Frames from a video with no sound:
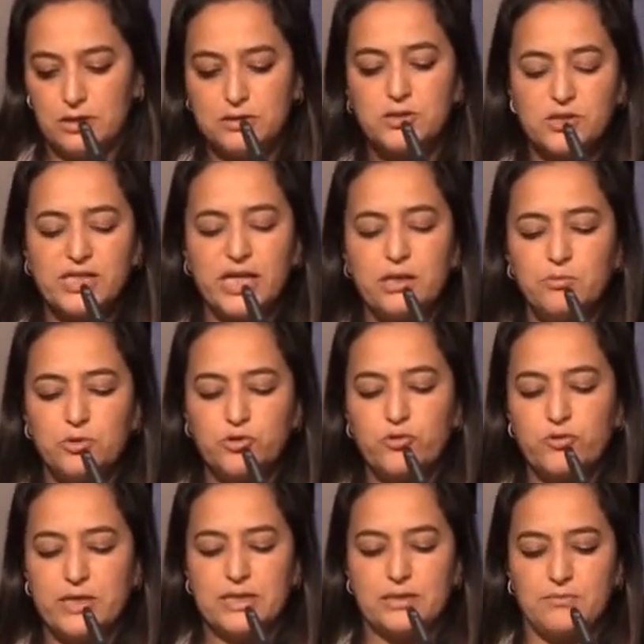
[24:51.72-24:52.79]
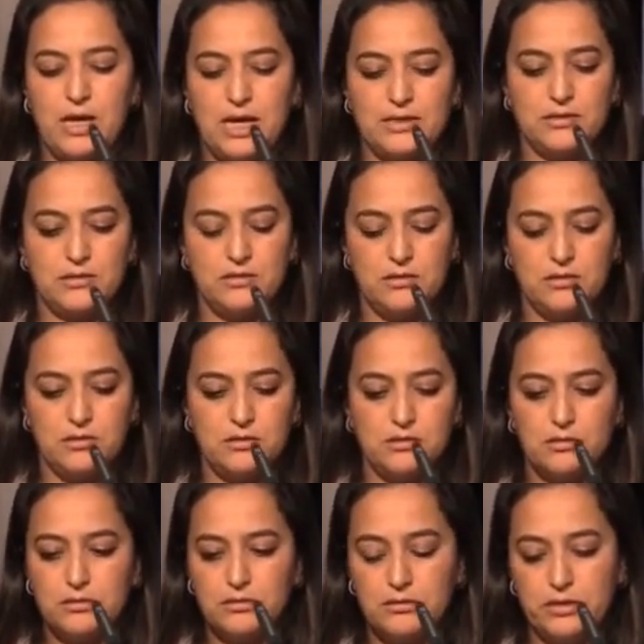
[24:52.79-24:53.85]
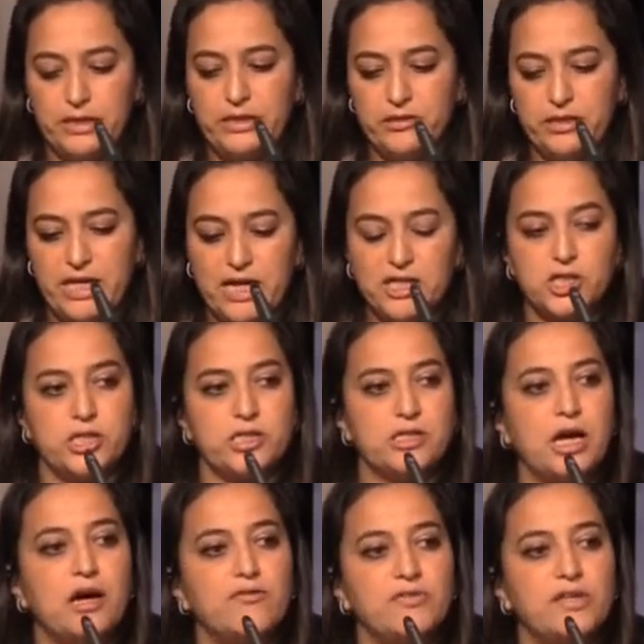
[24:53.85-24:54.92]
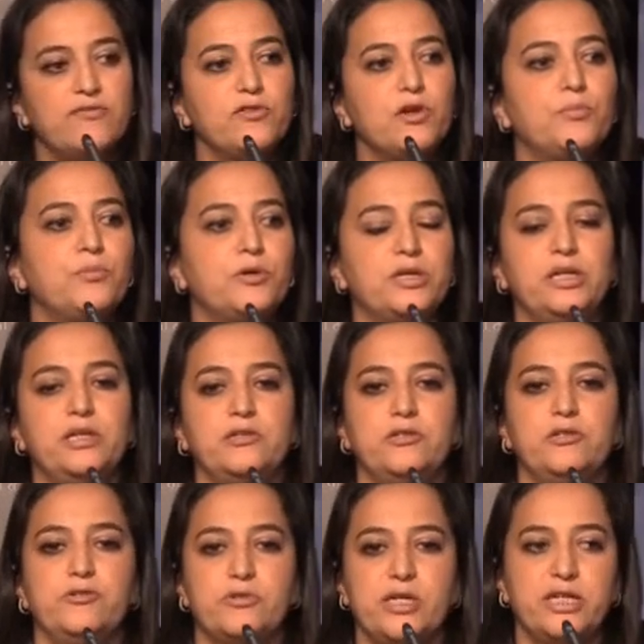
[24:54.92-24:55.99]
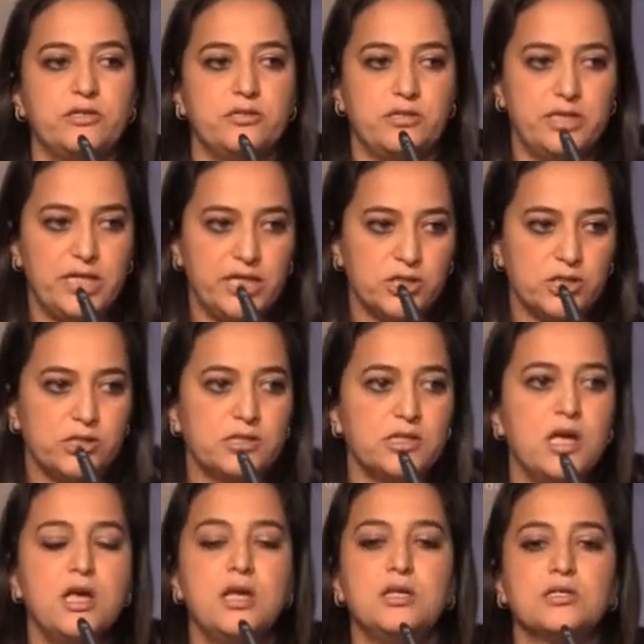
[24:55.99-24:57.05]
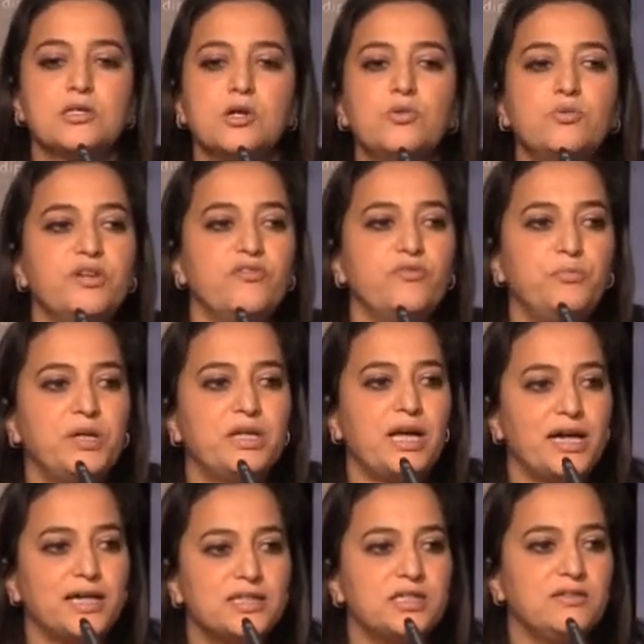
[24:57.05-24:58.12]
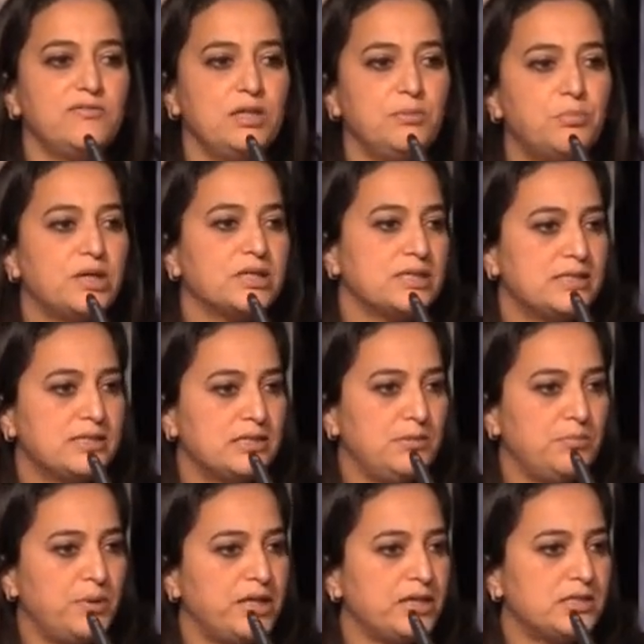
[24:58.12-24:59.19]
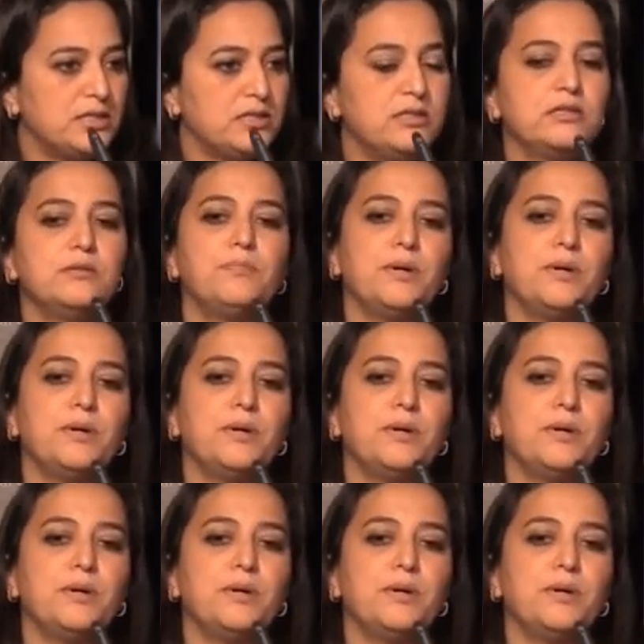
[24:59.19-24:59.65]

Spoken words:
sustainable tourism in the agenda of development in the United Nations. So we've been actively participating